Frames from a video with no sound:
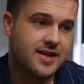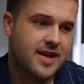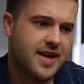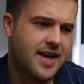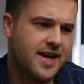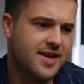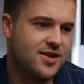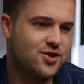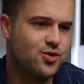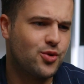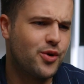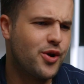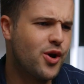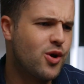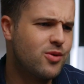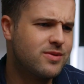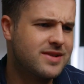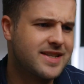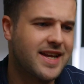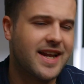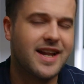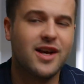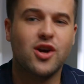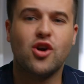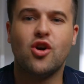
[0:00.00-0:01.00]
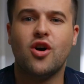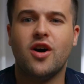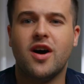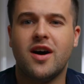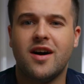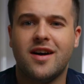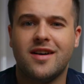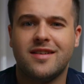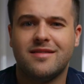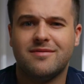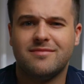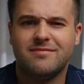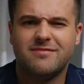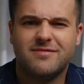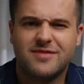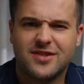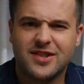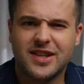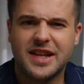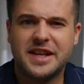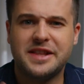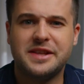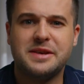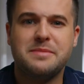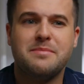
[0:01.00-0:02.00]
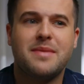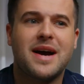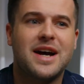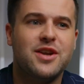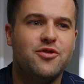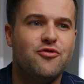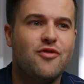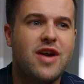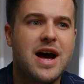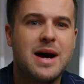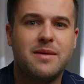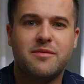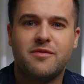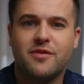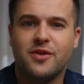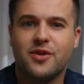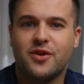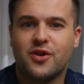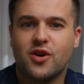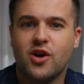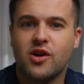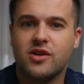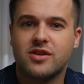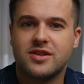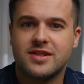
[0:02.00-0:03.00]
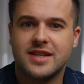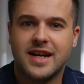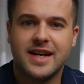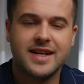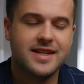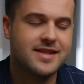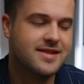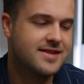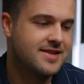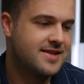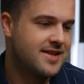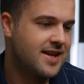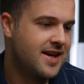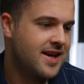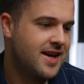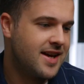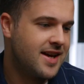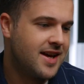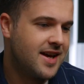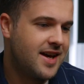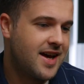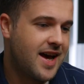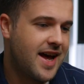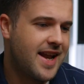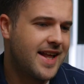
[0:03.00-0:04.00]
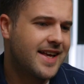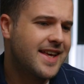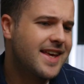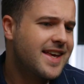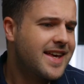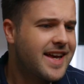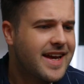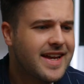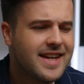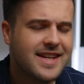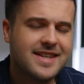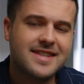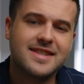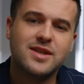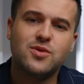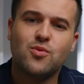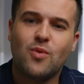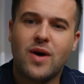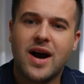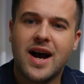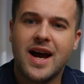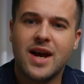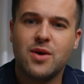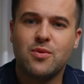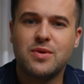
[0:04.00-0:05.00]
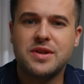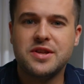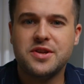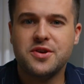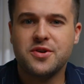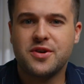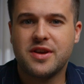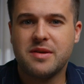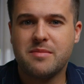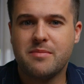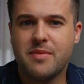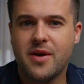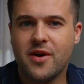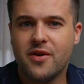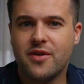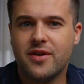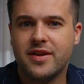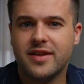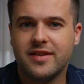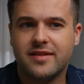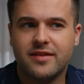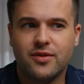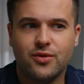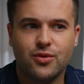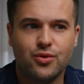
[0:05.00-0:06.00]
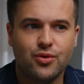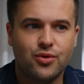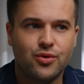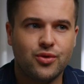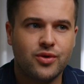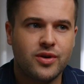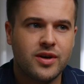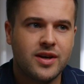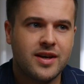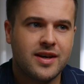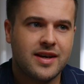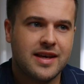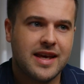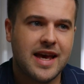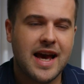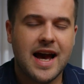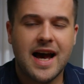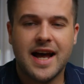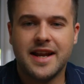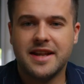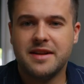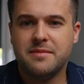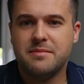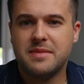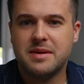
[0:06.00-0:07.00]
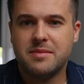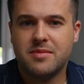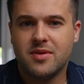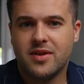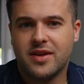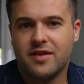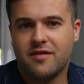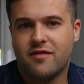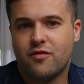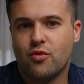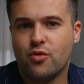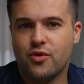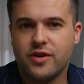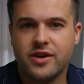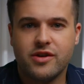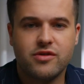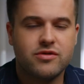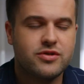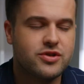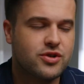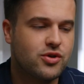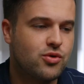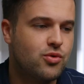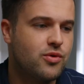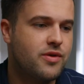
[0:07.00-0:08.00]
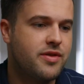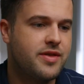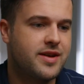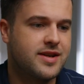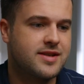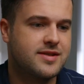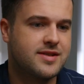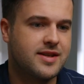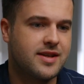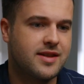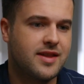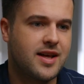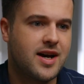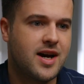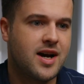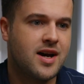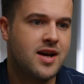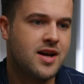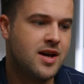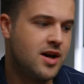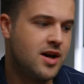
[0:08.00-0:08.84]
Sony always kind of got a slightly bad rap for their colour science, and I can kind of see why when you compared it to Canon maybe like 4 years ago and things like that.